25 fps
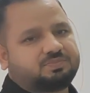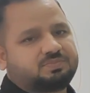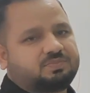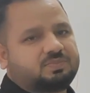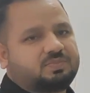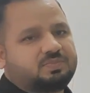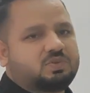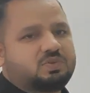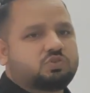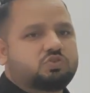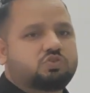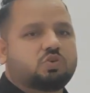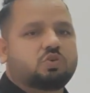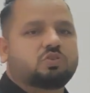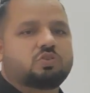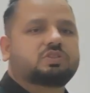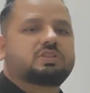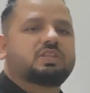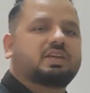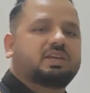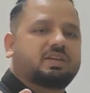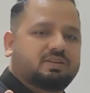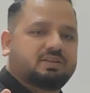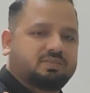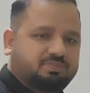Chantaient.
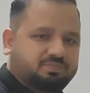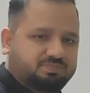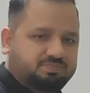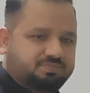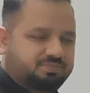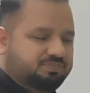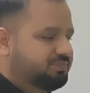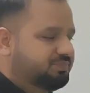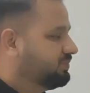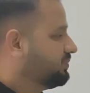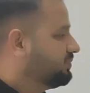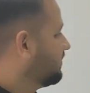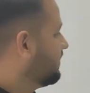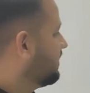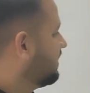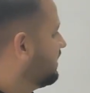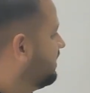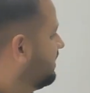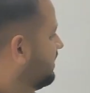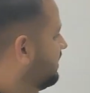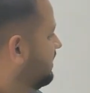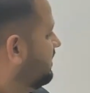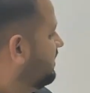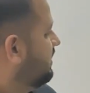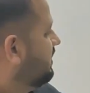
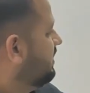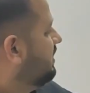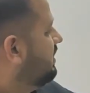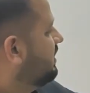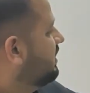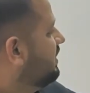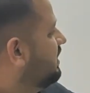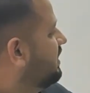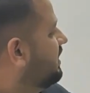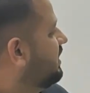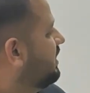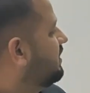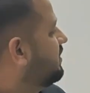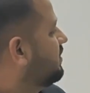It